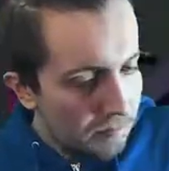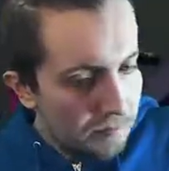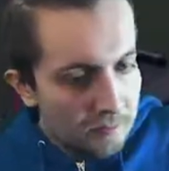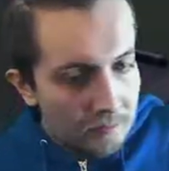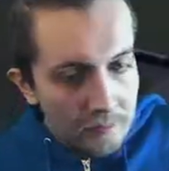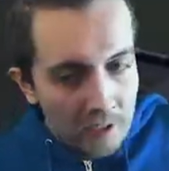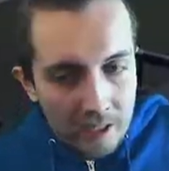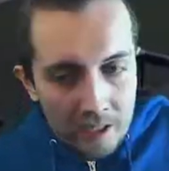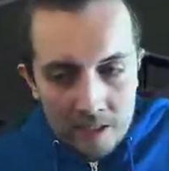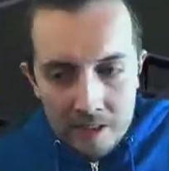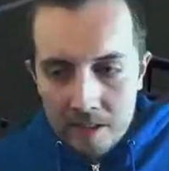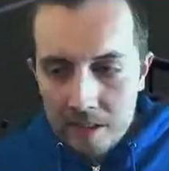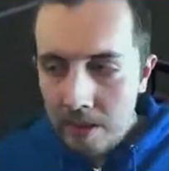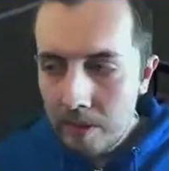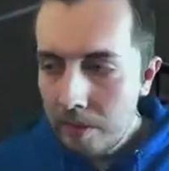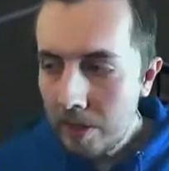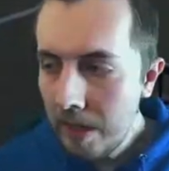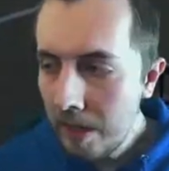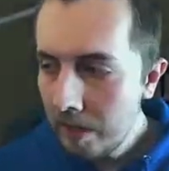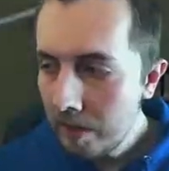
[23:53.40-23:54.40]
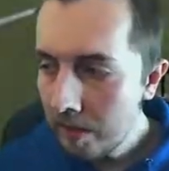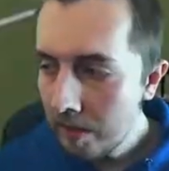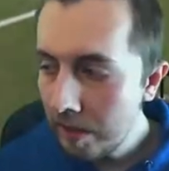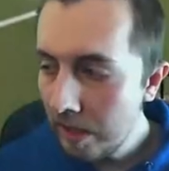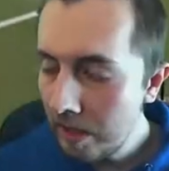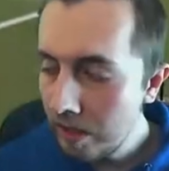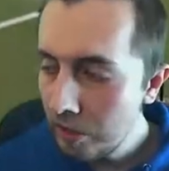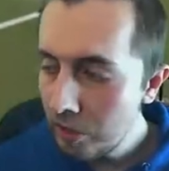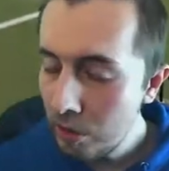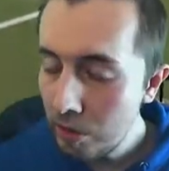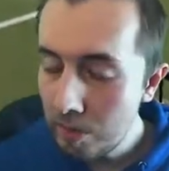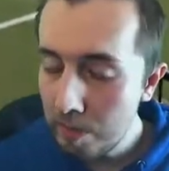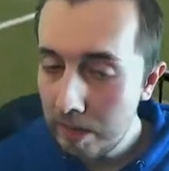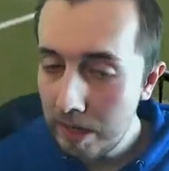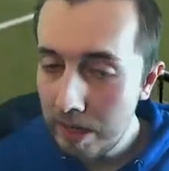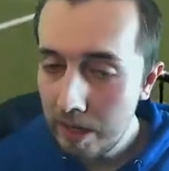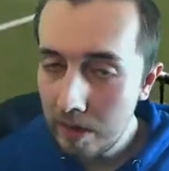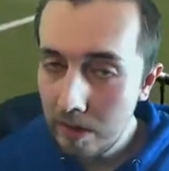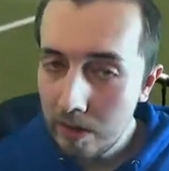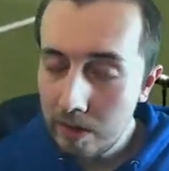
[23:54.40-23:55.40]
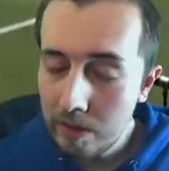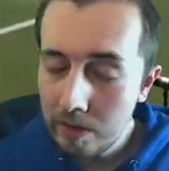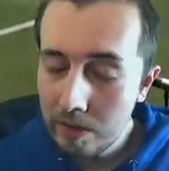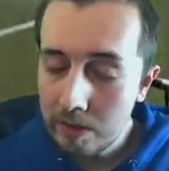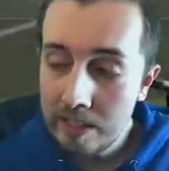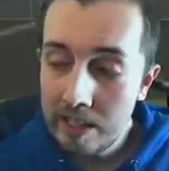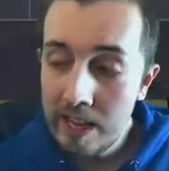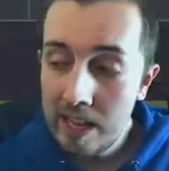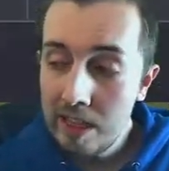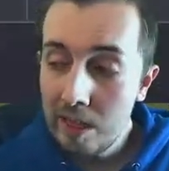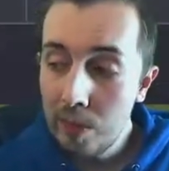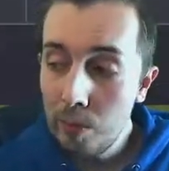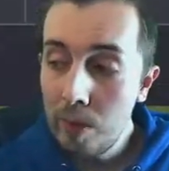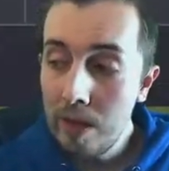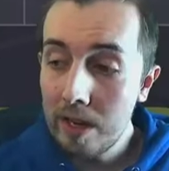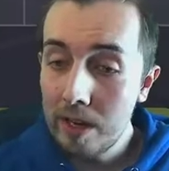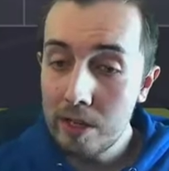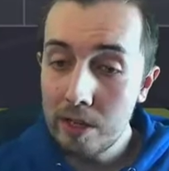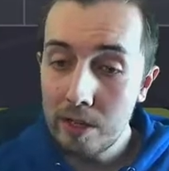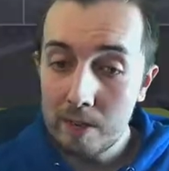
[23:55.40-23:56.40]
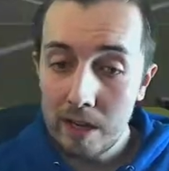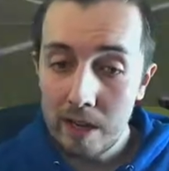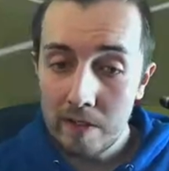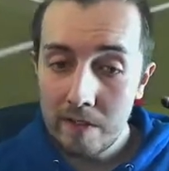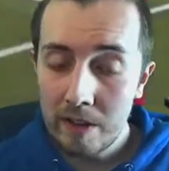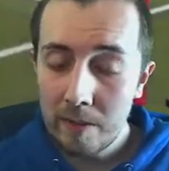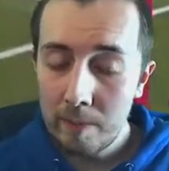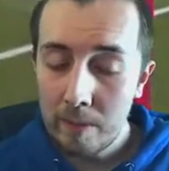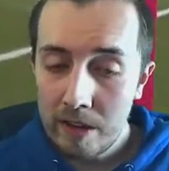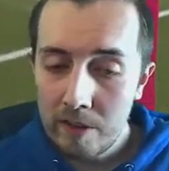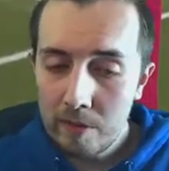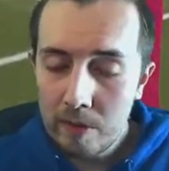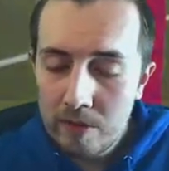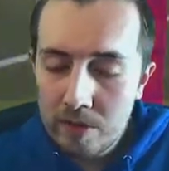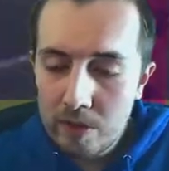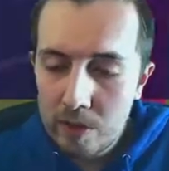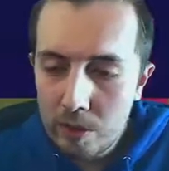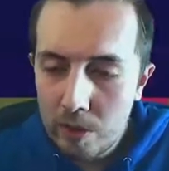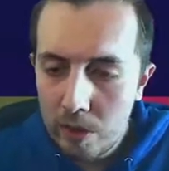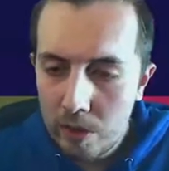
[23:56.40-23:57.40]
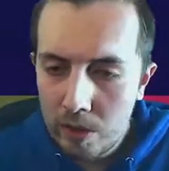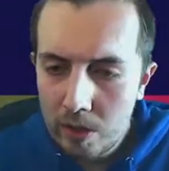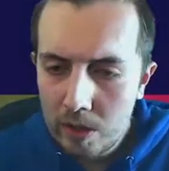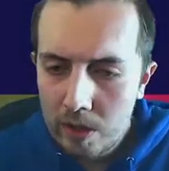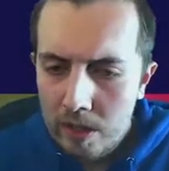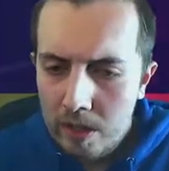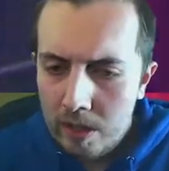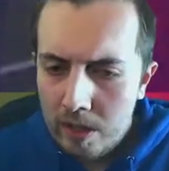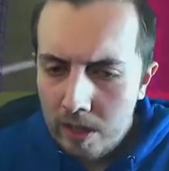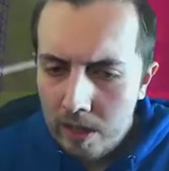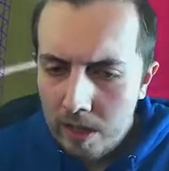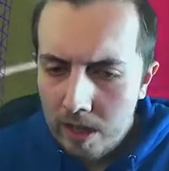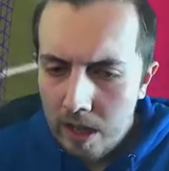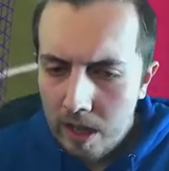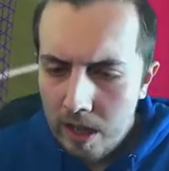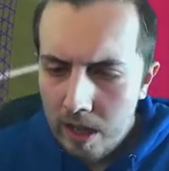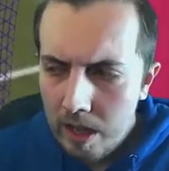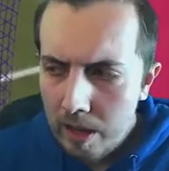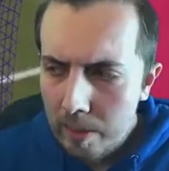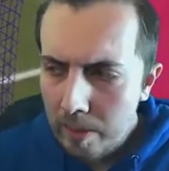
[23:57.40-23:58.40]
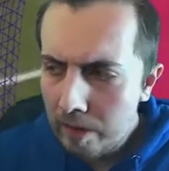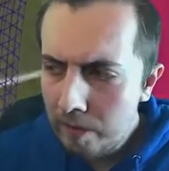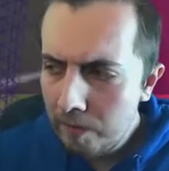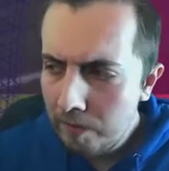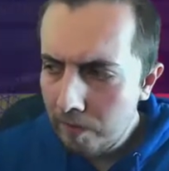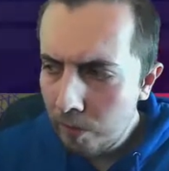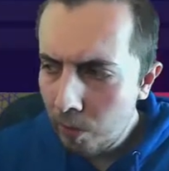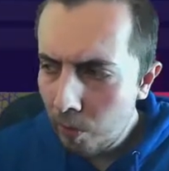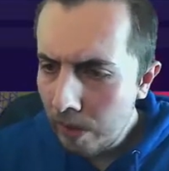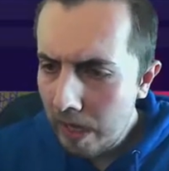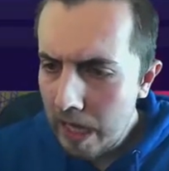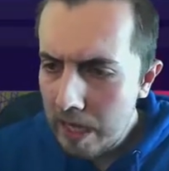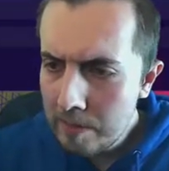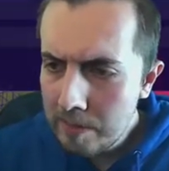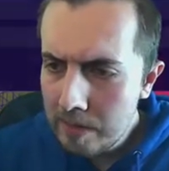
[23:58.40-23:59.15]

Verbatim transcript: And there we go. That should be our 10th win, I do believe. I believe we've still got about 4 games